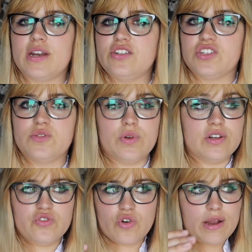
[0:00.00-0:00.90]
but I just want
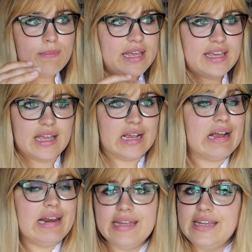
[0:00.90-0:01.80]
to try and make it
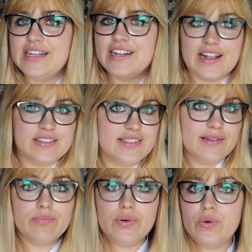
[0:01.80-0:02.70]
clean and
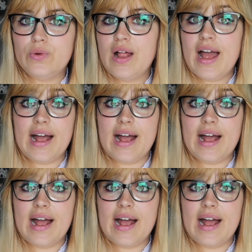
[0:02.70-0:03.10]
simple